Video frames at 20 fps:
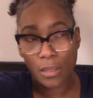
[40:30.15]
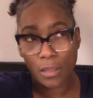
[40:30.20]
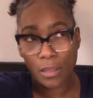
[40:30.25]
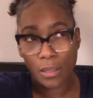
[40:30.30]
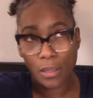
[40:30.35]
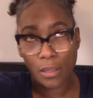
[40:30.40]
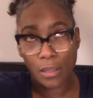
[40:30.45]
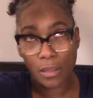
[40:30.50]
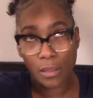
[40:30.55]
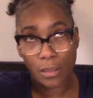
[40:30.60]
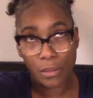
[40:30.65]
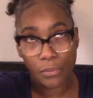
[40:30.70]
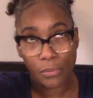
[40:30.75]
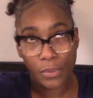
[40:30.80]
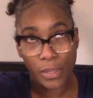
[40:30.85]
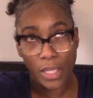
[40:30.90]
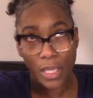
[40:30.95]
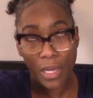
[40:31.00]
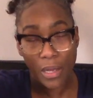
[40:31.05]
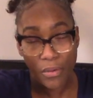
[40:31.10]
the
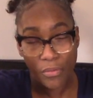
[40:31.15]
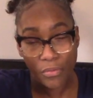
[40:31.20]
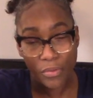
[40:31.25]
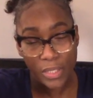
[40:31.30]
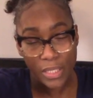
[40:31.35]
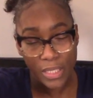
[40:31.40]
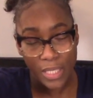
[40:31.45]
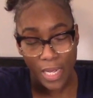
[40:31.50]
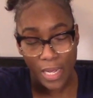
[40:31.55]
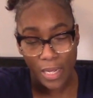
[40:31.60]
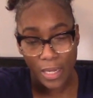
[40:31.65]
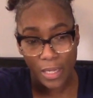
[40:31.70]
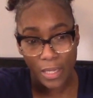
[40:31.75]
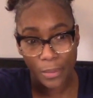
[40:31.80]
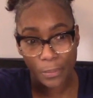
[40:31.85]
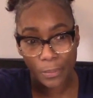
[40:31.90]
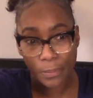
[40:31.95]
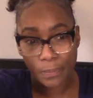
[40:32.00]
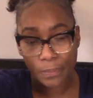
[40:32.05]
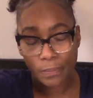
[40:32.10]
recovery
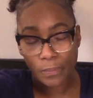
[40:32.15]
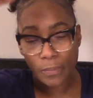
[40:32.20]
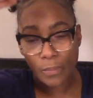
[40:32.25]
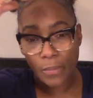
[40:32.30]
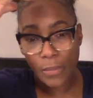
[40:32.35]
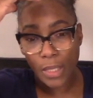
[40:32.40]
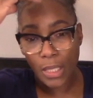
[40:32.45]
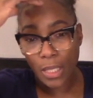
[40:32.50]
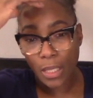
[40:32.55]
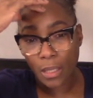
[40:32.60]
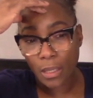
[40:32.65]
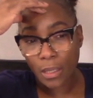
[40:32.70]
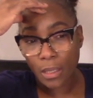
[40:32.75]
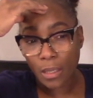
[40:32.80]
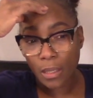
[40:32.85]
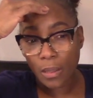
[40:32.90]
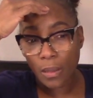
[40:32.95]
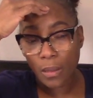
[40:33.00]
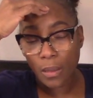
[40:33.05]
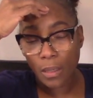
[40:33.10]
time.
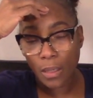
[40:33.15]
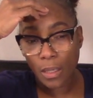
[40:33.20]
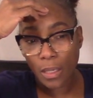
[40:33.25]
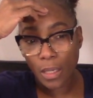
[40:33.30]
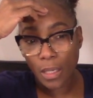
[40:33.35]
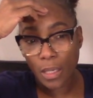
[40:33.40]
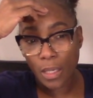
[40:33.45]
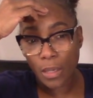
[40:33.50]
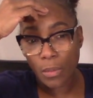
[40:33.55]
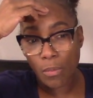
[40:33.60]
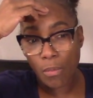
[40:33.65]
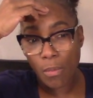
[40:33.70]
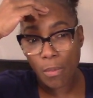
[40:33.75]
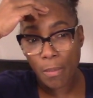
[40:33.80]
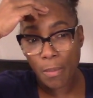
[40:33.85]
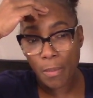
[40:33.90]
Um,